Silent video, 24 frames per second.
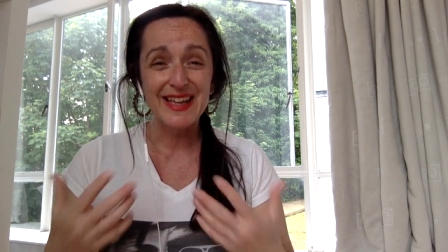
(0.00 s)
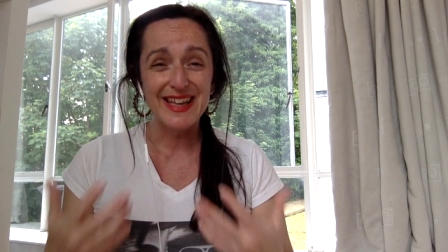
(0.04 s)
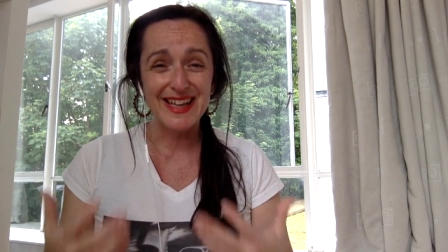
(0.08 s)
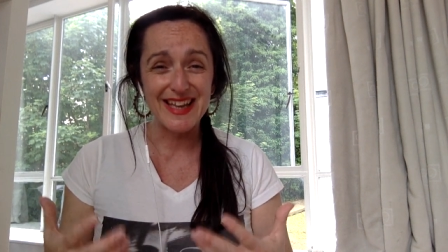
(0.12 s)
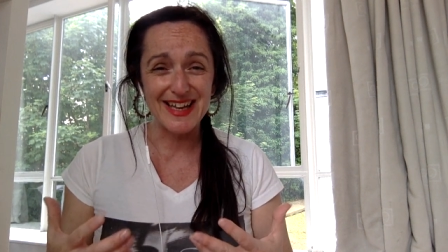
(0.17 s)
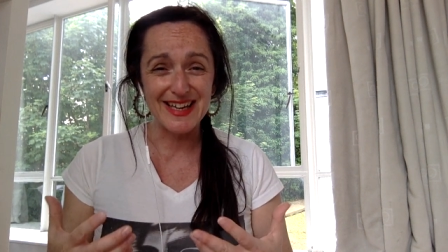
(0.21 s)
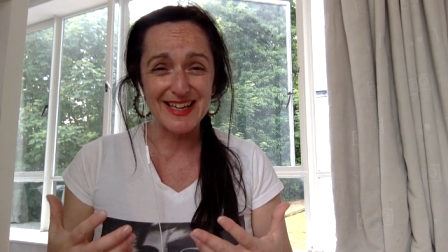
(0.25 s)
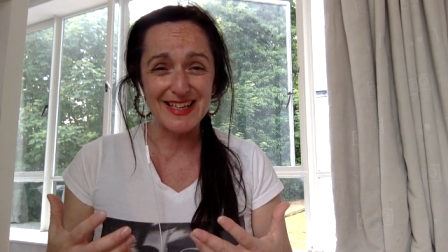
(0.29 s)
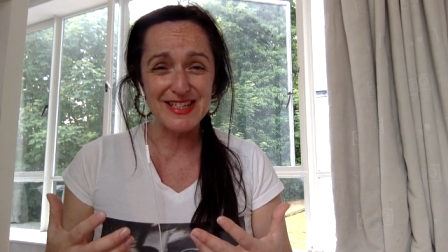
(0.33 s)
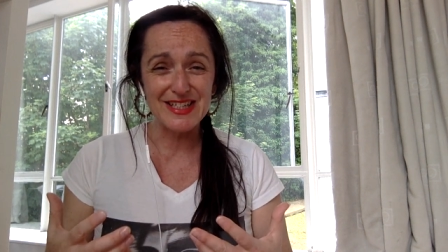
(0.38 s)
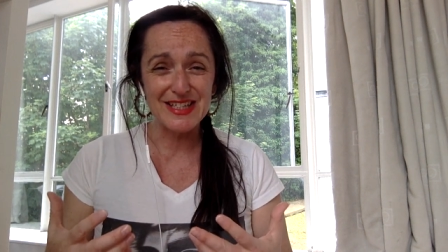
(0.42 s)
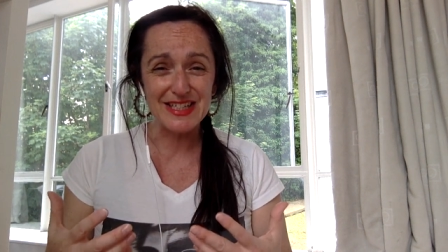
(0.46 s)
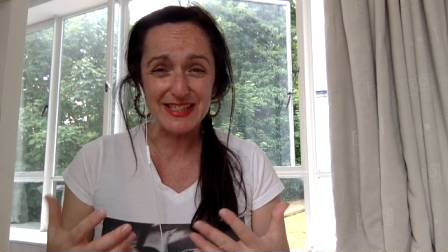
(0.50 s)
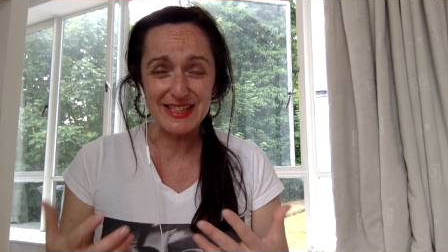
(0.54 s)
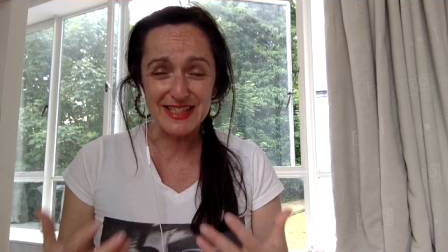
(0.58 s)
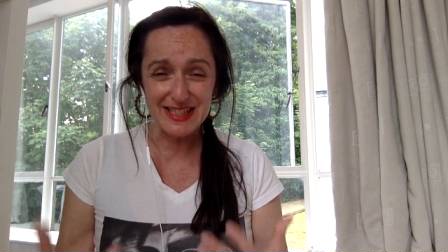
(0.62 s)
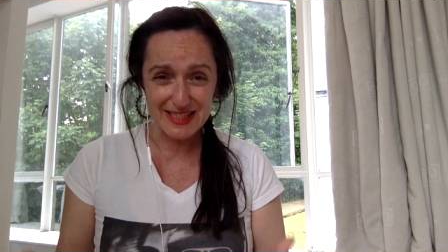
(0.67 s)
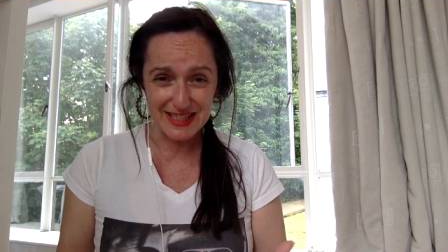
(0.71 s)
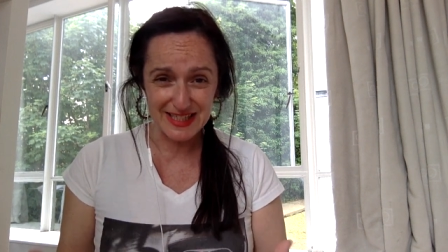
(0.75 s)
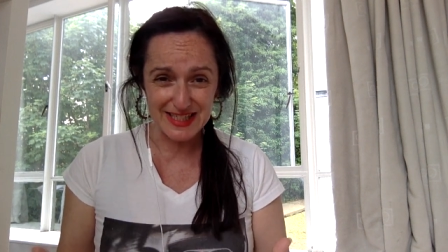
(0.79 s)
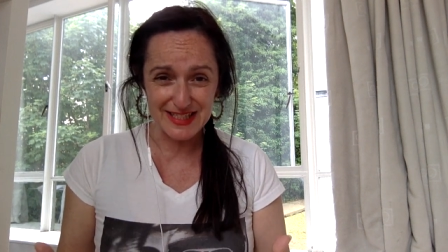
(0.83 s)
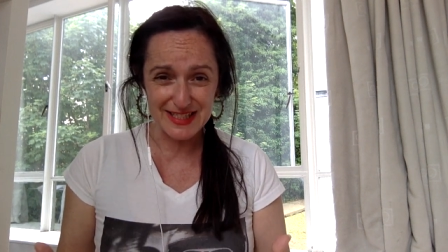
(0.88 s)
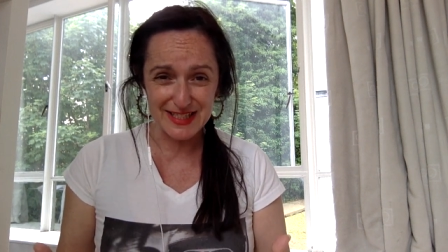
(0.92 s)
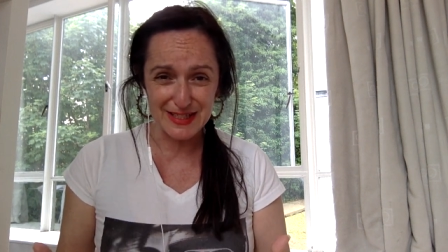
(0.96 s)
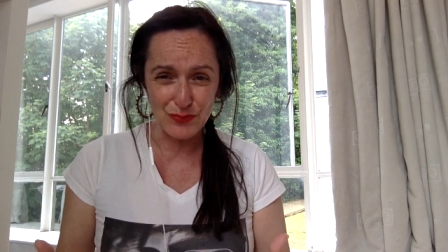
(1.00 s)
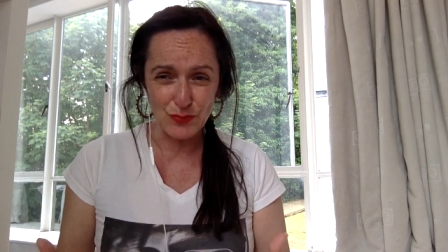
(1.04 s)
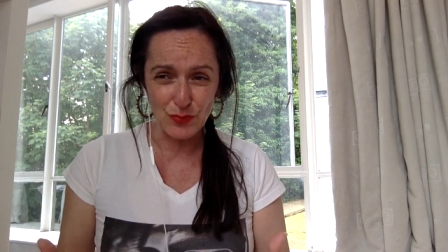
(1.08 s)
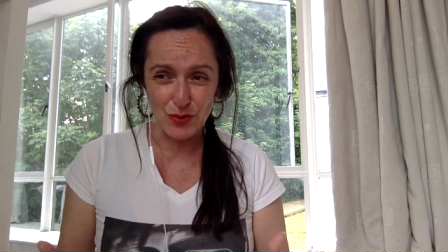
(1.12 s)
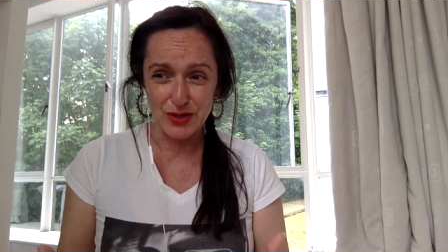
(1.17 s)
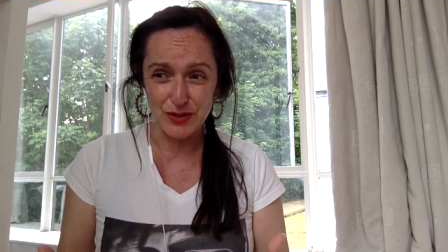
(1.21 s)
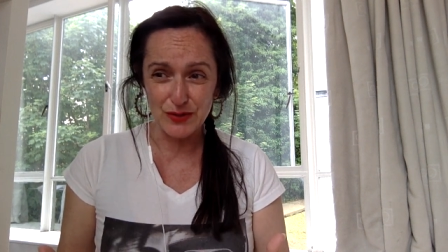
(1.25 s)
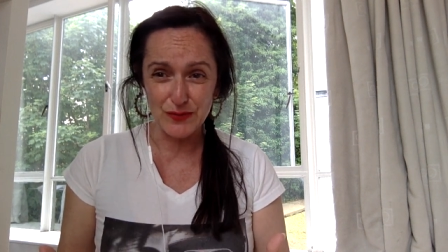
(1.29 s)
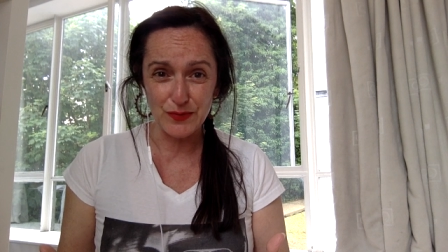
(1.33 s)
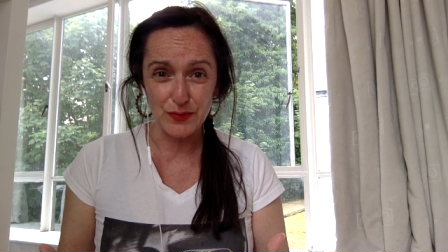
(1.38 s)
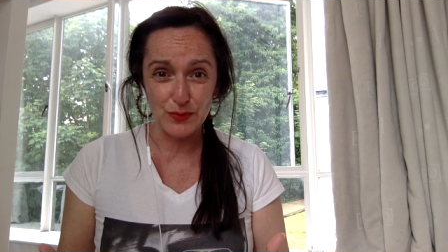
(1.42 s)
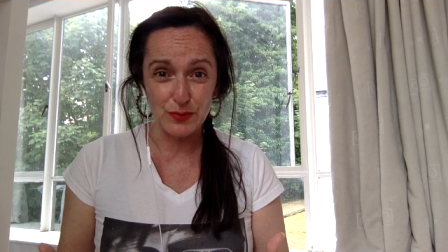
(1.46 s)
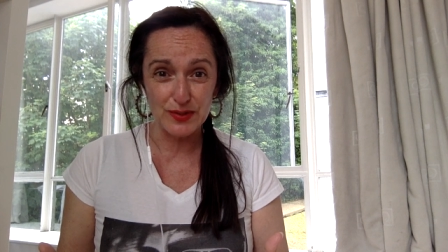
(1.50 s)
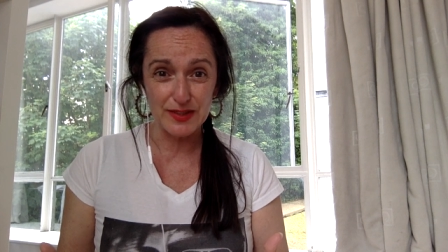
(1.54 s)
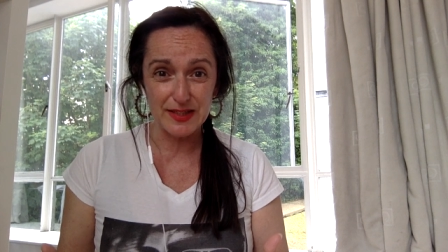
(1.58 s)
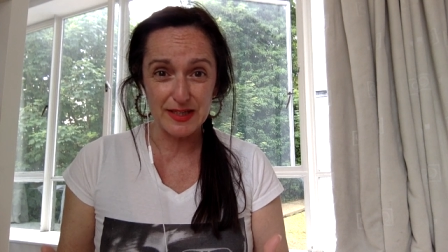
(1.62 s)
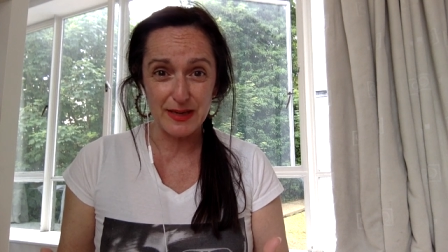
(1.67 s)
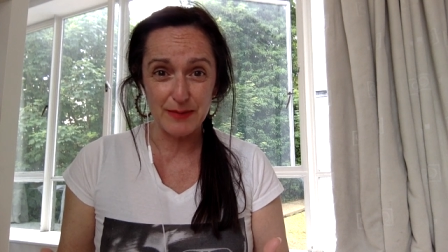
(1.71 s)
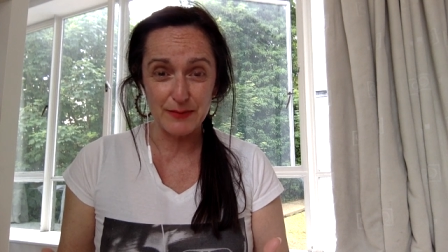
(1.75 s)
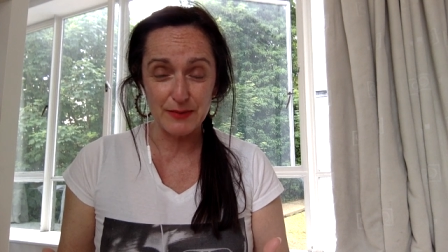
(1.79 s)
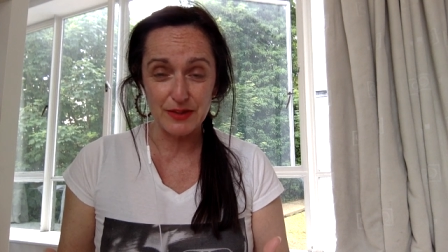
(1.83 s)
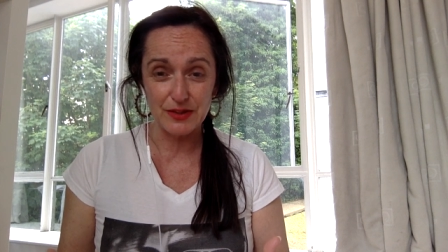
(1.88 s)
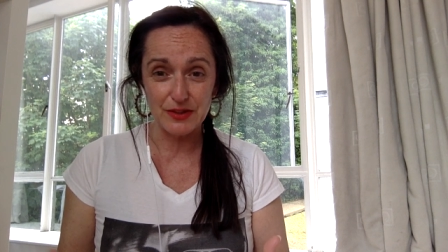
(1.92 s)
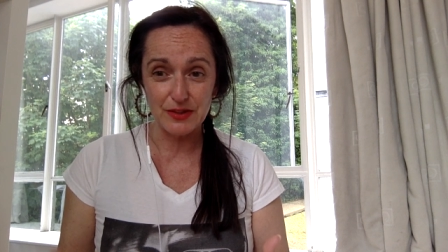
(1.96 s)
Get into the isn't it wonderful what's
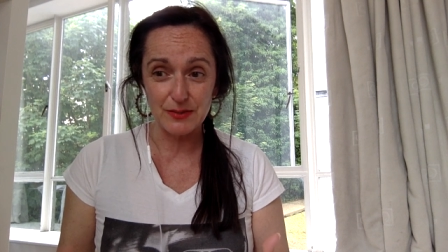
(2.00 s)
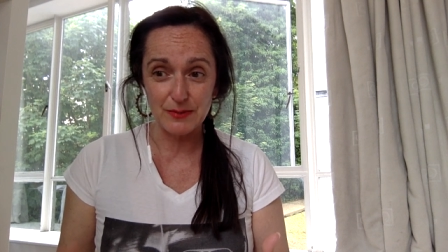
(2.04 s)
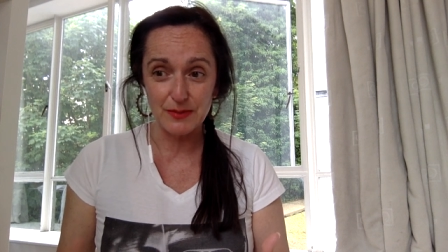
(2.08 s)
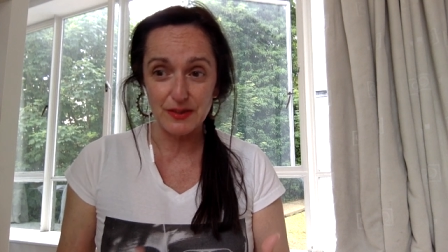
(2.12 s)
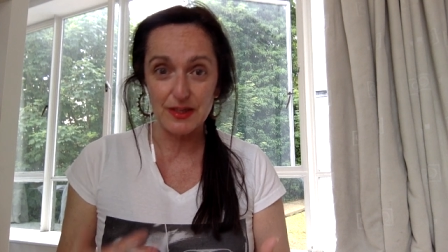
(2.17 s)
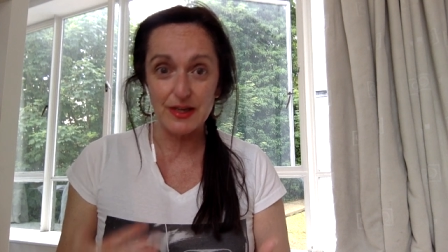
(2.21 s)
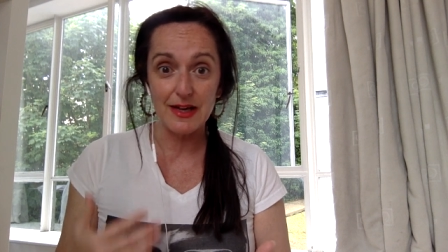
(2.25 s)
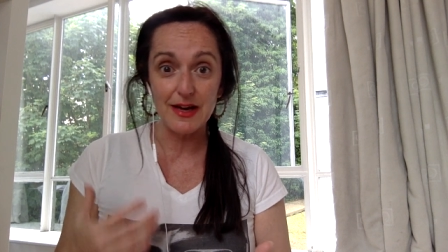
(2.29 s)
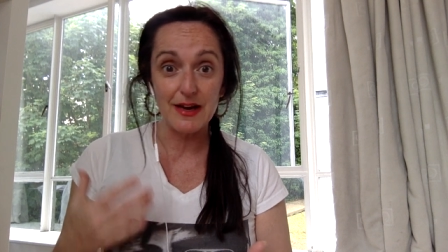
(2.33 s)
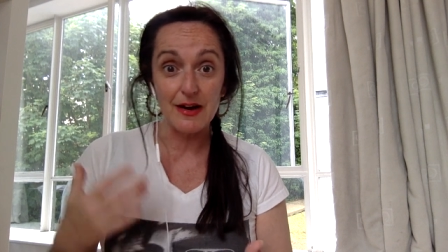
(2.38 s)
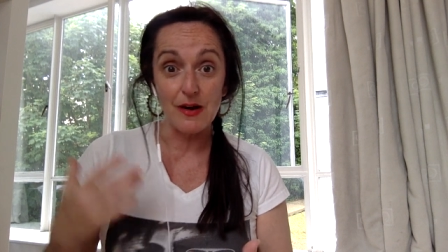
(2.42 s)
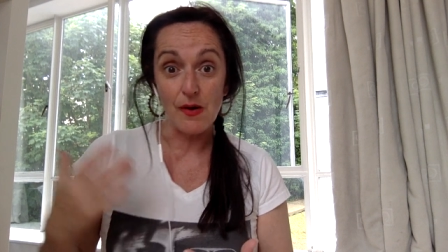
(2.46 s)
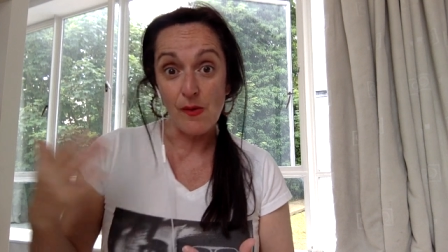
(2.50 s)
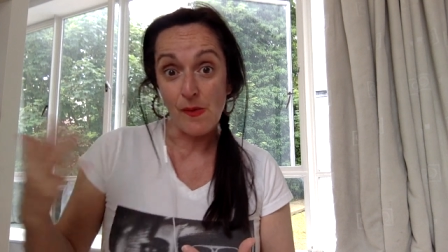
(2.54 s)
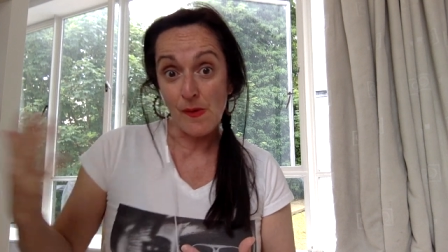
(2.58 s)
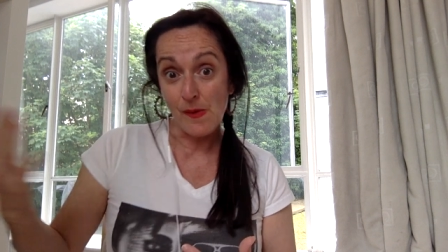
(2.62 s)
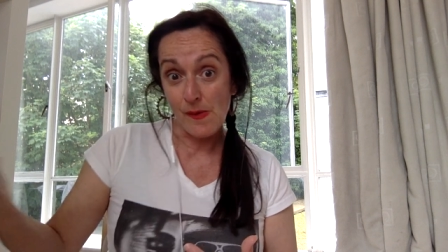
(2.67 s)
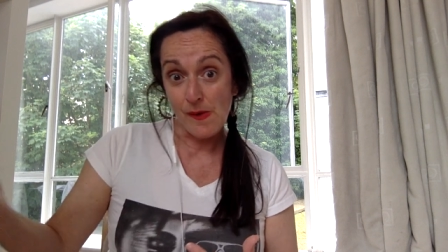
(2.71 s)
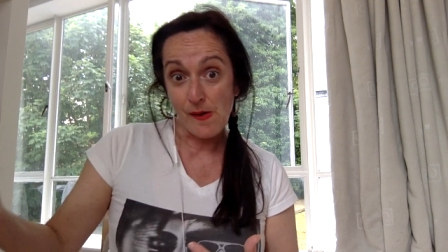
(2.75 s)
happening to me now?